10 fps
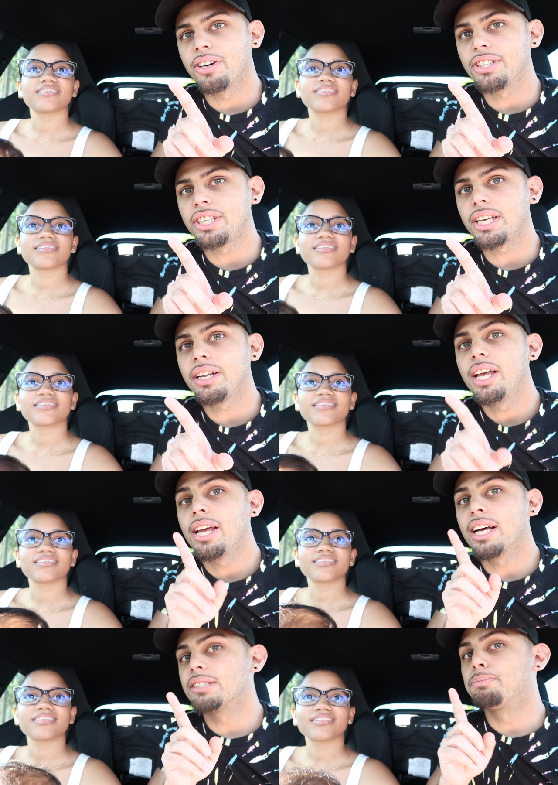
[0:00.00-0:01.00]
Speaker 1: curry chicken.
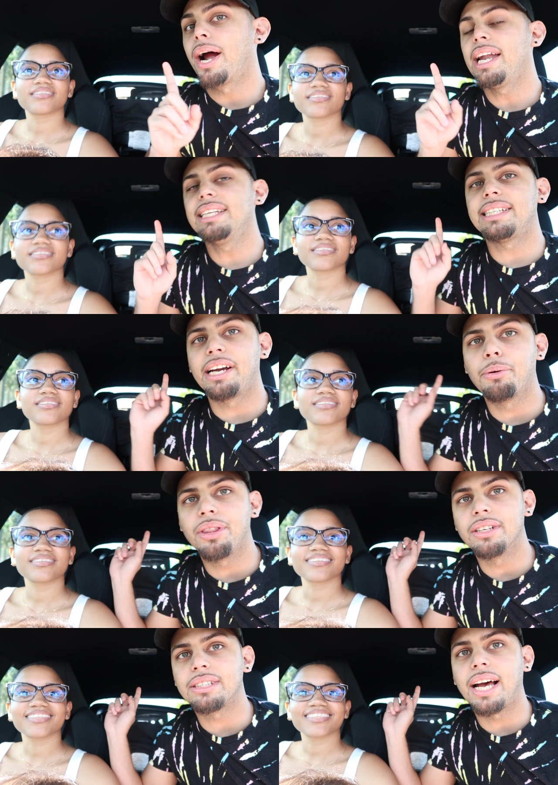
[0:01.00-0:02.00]
Because Bradley is here with
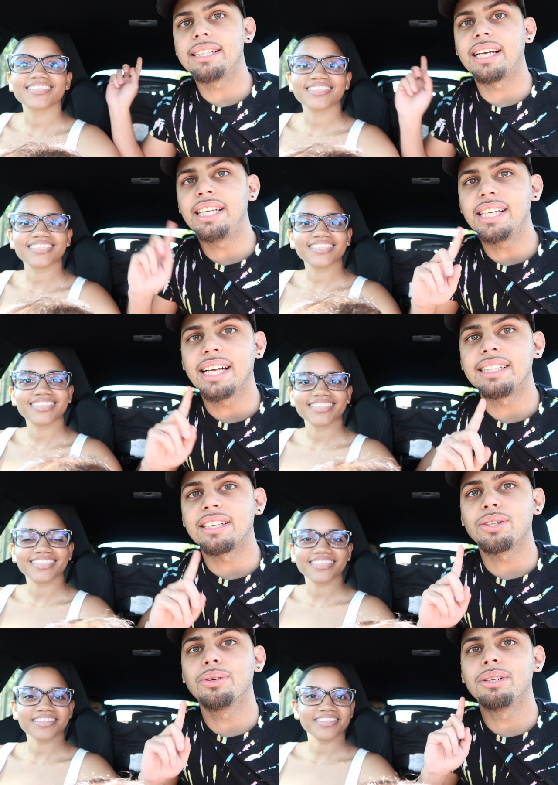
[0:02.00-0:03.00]
us, guys, and he can test
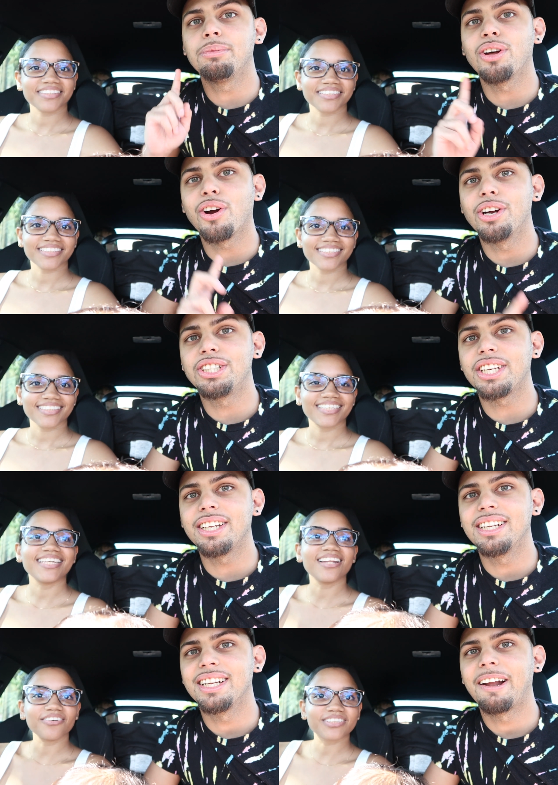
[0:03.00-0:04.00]
out the curry chicken. He
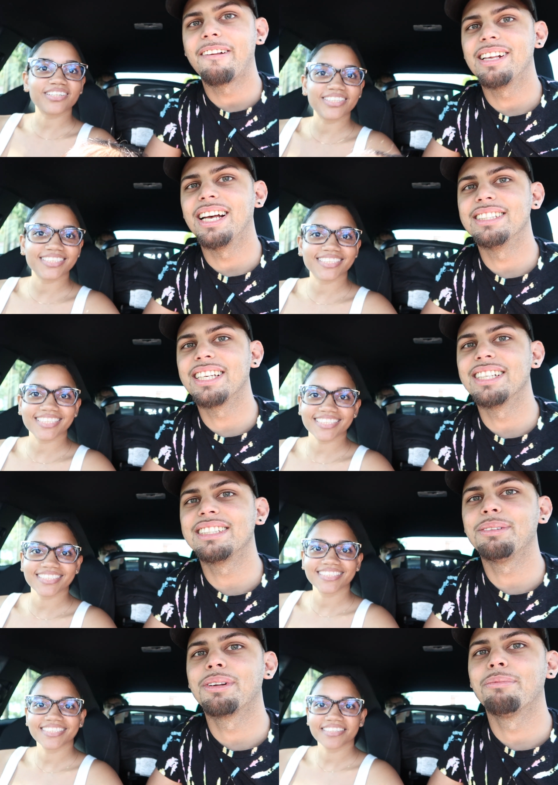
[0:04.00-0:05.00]
loves curry chicken. As you can see him
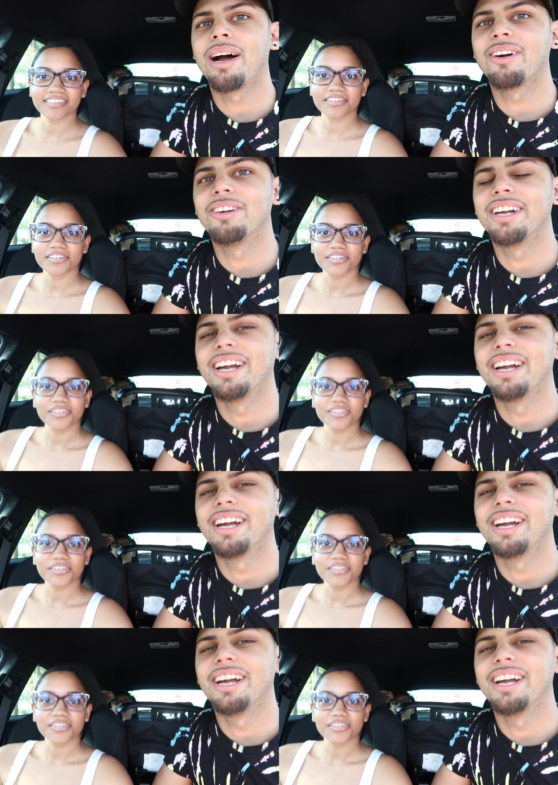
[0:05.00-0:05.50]
in the background there.